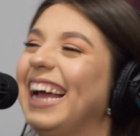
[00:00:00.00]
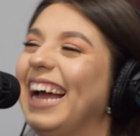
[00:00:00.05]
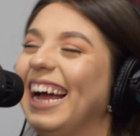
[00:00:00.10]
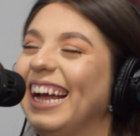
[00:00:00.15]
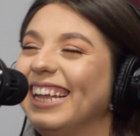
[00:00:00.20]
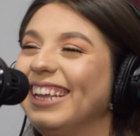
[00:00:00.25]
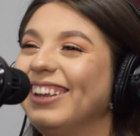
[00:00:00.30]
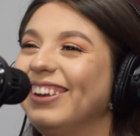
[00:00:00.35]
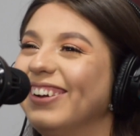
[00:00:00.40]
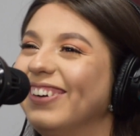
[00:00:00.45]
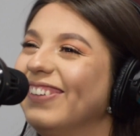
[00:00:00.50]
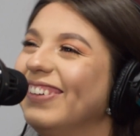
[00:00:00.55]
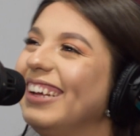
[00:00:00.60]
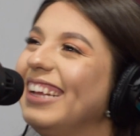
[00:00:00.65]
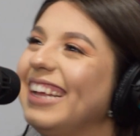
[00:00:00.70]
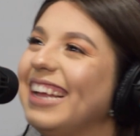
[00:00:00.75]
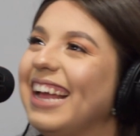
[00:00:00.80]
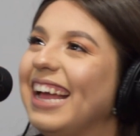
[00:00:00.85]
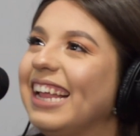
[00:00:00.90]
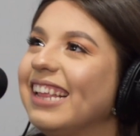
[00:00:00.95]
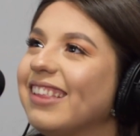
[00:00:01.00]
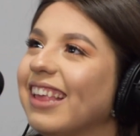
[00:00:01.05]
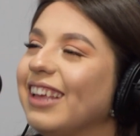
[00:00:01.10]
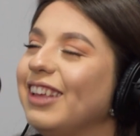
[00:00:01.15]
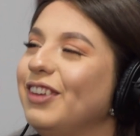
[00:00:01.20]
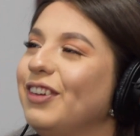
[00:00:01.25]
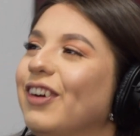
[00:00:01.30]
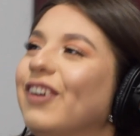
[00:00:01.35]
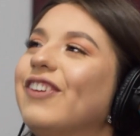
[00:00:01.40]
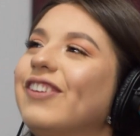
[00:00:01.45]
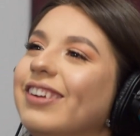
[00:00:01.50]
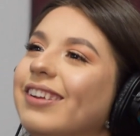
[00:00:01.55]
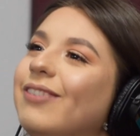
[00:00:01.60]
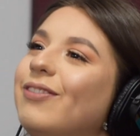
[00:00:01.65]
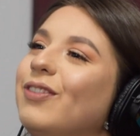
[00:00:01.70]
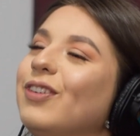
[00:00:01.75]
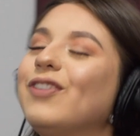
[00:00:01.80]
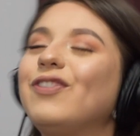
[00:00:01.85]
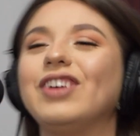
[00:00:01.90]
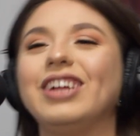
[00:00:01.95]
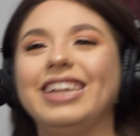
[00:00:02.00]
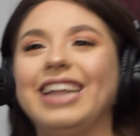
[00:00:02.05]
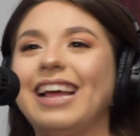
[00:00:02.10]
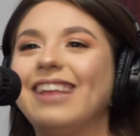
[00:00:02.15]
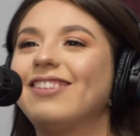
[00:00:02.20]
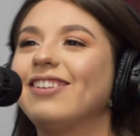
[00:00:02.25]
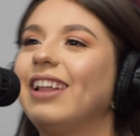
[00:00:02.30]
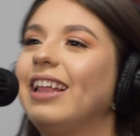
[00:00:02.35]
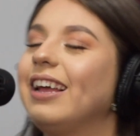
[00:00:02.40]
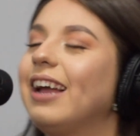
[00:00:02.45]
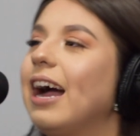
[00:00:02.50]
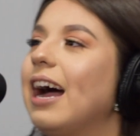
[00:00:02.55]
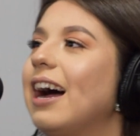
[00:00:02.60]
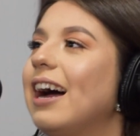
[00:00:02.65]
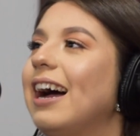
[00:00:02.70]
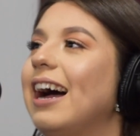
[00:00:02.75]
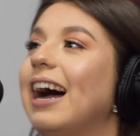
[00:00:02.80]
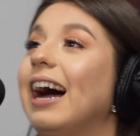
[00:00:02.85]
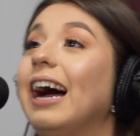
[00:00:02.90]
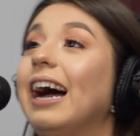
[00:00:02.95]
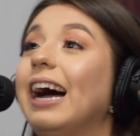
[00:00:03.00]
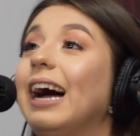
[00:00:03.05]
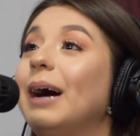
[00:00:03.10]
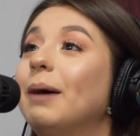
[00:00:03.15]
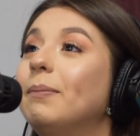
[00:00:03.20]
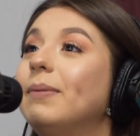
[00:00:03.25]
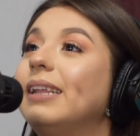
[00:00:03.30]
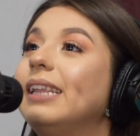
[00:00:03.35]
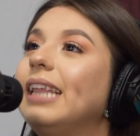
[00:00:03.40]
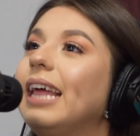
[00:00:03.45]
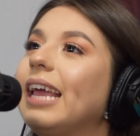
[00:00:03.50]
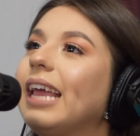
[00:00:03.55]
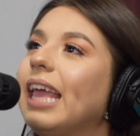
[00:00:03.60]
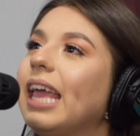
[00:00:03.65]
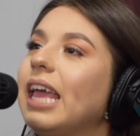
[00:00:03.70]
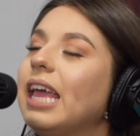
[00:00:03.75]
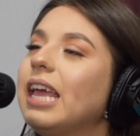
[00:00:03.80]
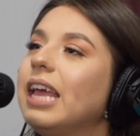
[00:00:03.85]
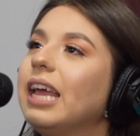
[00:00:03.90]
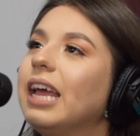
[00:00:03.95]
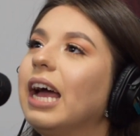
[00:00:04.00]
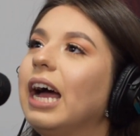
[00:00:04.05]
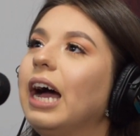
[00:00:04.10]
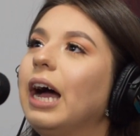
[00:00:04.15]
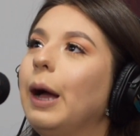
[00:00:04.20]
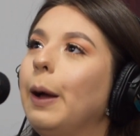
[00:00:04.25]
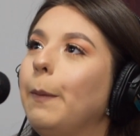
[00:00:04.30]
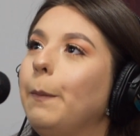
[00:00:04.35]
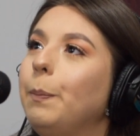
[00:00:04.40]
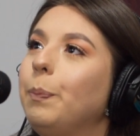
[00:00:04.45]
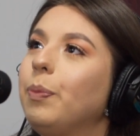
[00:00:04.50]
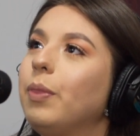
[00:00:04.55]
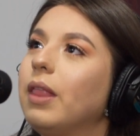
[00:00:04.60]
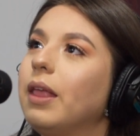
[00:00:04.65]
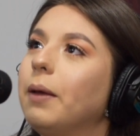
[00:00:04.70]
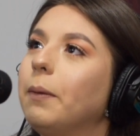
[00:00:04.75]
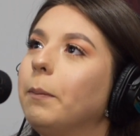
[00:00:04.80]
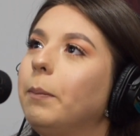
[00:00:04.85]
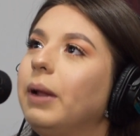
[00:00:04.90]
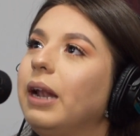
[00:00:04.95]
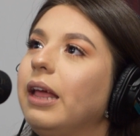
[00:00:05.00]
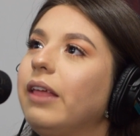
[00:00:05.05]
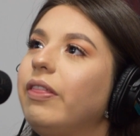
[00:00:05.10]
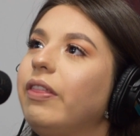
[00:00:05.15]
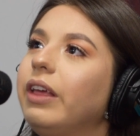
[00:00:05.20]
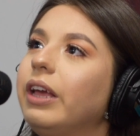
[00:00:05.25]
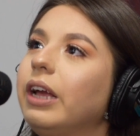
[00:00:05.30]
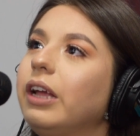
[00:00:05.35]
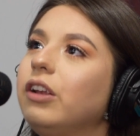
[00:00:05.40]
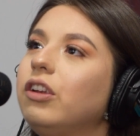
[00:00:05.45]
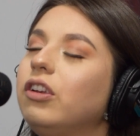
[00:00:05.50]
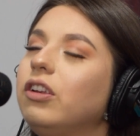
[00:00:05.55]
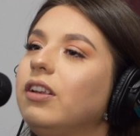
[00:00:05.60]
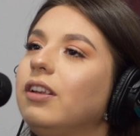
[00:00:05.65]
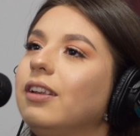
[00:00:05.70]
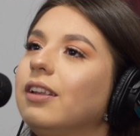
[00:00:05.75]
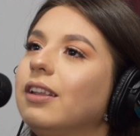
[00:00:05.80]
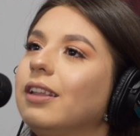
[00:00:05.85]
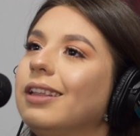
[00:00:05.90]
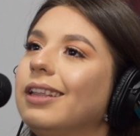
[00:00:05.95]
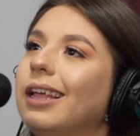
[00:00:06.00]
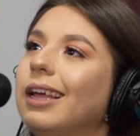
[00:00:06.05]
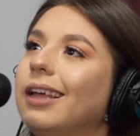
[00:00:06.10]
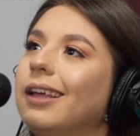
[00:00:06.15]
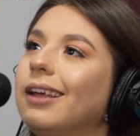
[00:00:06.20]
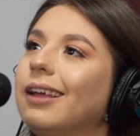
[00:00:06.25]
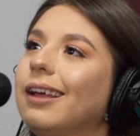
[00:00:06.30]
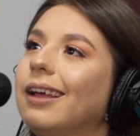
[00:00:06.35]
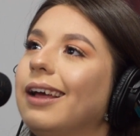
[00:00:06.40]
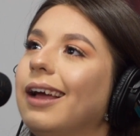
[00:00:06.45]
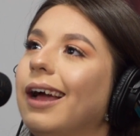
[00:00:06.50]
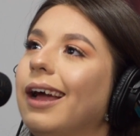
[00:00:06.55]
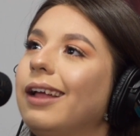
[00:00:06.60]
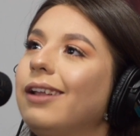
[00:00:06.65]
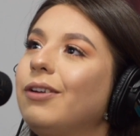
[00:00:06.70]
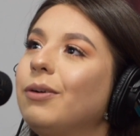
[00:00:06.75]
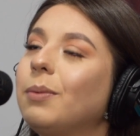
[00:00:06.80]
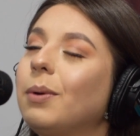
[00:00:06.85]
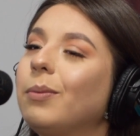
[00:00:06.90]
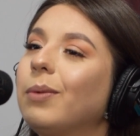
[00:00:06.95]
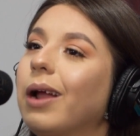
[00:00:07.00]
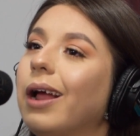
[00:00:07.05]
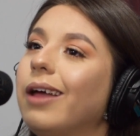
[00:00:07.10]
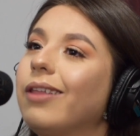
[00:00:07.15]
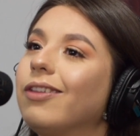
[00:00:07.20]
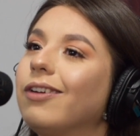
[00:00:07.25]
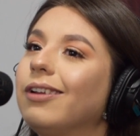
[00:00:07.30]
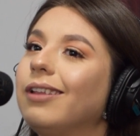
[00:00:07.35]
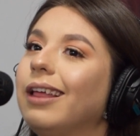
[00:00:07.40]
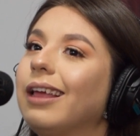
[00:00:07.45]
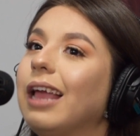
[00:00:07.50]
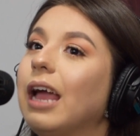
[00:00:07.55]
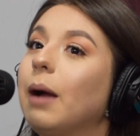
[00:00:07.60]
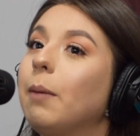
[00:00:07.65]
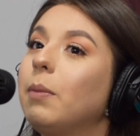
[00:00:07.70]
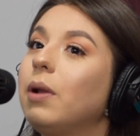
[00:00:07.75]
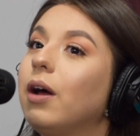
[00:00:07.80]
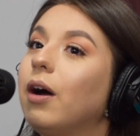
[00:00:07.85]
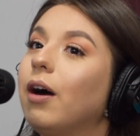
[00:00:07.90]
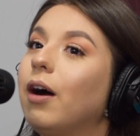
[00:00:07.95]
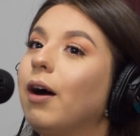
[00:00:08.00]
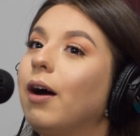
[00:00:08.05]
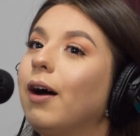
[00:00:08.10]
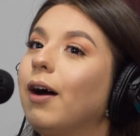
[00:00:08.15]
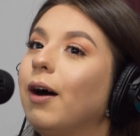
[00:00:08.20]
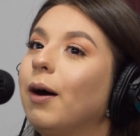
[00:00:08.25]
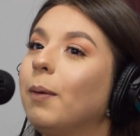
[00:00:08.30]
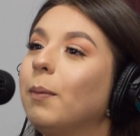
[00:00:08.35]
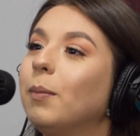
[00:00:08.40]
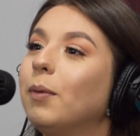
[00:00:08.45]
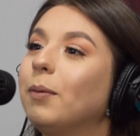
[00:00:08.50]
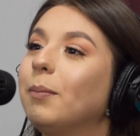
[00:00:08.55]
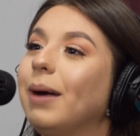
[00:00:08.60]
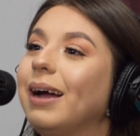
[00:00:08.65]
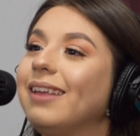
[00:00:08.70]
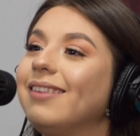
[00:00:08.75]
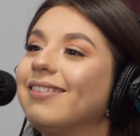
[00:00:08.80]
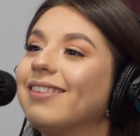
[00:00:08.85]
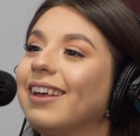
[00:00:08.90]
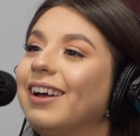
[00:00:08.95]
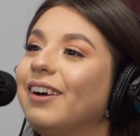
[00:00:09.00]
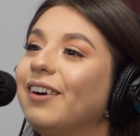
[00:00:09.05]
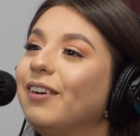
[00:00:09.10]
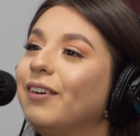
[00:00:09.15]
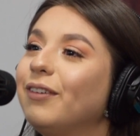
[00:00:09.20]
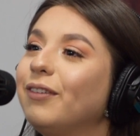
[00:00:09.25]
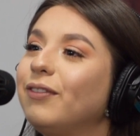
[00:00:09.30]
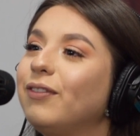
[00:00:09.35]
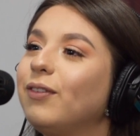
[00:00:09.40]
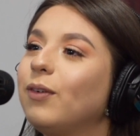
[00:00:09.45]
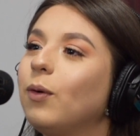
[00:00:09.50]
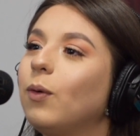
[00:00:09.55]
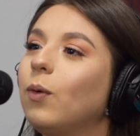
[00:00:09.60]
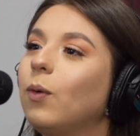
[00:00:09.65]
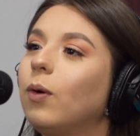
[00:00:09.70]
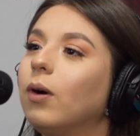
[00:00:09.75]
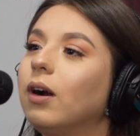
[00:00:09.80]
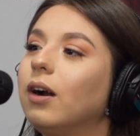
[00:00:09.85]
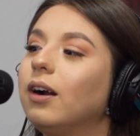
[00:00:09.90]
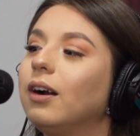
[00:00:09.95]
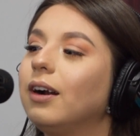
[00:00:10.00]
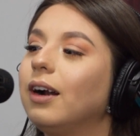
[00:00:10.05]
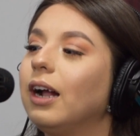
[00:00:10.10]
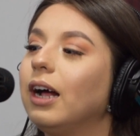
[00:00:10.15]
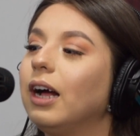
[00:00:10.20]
Yeah. It's like, oh, if you feel nice, you're like, but like, but I think I had to remember either like, I'm going to humble myself or